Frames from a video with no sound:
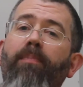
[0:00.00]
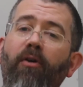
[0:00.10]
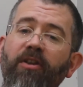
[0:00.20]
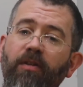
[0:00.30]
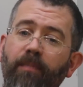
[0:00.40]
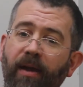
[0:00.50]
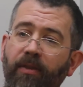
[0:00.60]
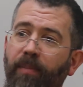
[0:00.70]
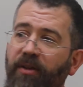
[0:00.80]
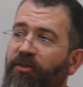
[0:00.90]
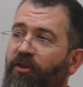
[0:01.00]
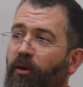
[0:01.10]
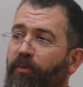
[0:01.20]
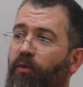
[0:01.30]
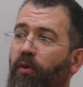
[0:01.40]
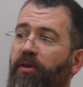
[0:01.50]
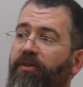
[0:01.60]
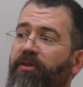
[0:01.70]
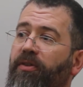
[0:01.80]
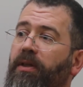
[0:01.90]
the point about the bus stops
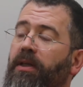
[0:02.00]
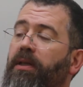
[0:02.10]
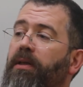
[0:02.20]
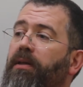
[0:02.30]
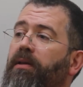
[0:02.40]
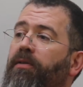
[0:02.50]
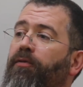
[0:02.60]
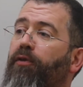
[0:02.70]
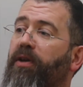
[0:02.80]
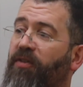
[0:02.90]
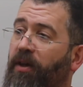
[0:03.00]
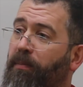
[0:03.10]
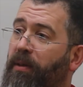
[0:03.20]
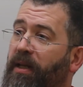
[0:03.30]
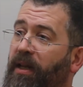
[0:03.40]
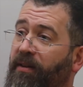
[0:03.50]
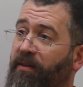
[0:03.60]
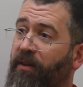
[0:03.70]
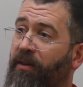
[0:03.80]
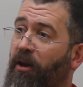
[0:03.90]
was, for example, in
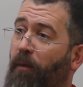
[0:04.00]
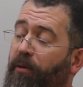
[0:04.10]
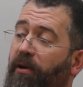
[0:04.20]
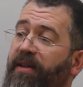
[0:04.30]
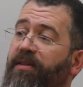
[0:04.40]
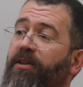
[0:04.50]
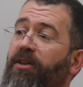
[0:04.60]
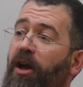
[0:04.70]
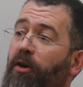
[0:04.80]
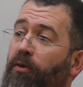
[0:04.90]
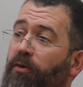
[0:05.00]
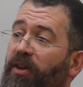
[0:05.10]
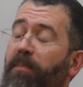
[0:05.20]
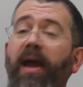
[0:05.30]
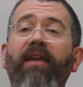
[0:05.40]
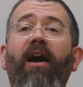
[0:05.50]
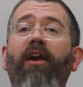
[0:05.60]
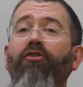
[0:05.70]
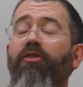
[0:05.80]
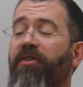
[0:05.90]
London, the operator knows it paid
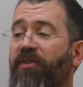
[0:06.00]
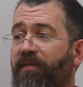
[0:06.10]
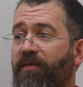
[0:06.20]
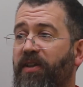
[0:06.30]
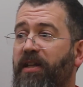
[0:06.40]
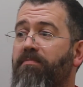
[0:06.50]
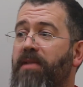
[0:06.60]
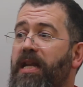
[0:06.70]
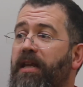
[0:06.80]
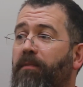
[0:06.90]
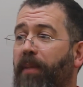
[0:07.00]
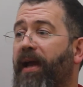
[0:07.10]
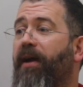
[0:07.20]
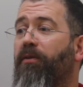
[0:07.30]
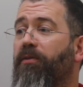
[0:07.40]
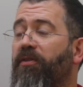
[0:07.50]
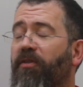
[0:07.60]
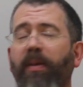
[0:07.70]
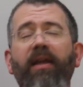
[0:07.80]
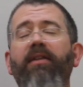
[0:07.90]
£170 million
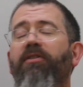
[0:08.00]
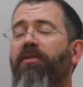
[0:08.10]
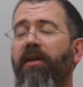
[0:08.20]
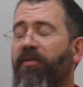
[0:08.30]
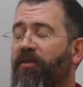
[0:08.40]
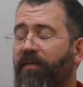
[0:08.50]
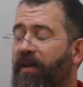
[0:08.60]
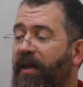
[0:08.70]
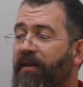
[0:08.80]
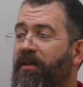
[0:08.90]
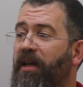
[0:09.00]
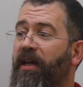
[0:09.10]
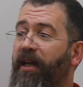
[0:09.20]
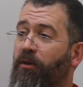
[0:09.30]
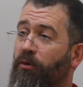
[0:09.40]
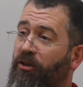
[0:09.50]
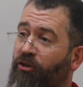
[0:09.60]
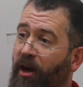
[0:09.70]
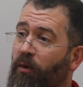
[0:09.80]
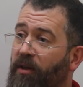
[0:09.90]
back in 2007-8 in order to
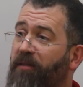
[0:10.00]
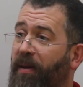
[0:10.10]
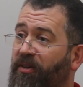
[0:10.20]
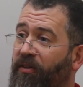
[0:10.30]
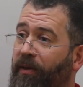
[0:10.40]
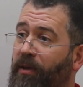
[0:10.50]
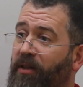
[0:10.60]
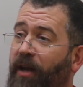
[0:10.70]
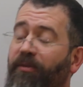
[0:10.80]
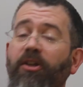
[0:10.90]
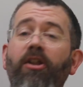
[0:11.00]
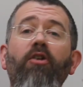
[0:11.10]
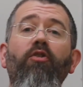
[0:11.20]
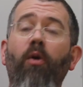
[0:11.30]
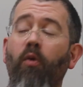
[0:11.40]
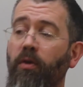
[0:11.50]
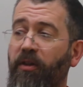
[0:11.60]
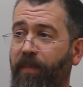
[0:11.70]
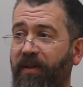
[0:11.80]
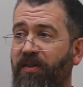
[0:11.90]
track all its buses in real time. It knows where all
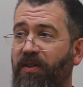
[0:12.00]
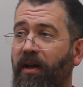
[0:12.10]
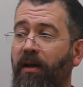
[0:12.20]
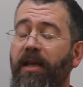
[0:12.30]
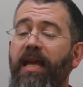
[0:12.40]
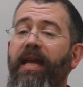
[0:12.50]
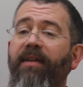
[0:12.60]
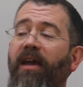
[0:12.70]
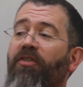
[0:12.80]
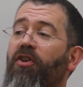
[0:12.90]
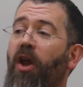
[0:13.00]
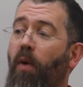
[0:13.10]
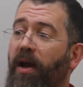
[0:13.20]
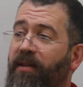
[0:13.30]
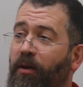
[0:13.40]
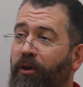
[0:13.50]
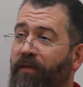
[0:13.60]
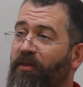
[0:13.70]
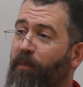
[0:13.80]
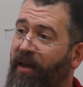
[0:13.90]
its buses are. It has no idea where
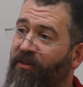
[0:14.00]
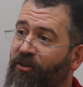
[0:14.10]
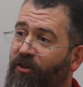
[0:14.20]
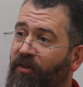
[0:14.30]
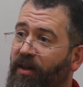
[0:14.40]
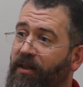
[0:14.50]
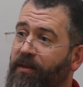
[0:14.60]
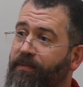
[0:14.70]
its passengers are.